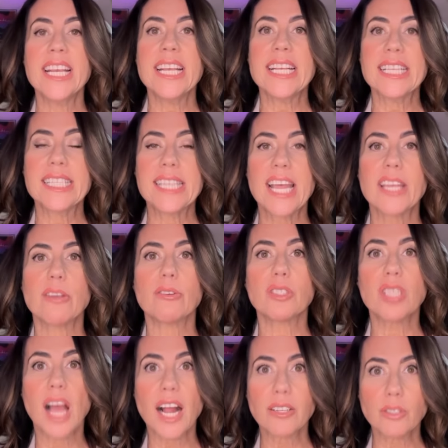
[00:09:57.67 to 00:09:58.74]
is that your
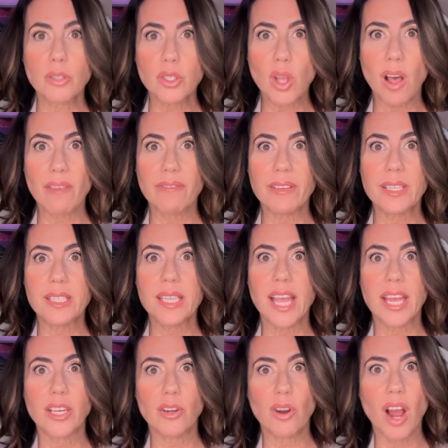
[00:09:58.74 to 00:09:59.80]
doctor's office
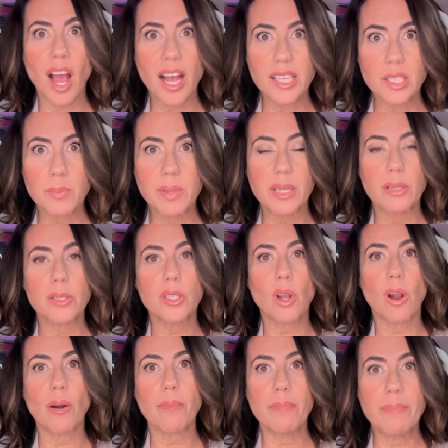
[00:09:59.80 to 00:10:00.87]
and your hospitals
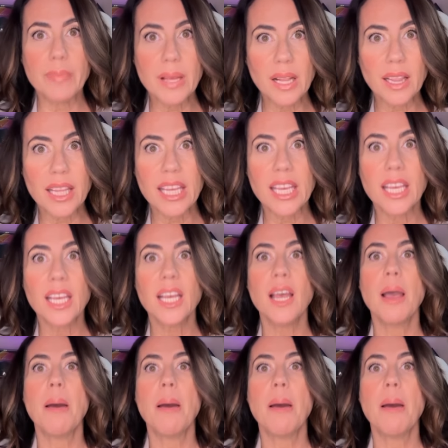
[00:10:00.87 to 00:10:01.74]
are billing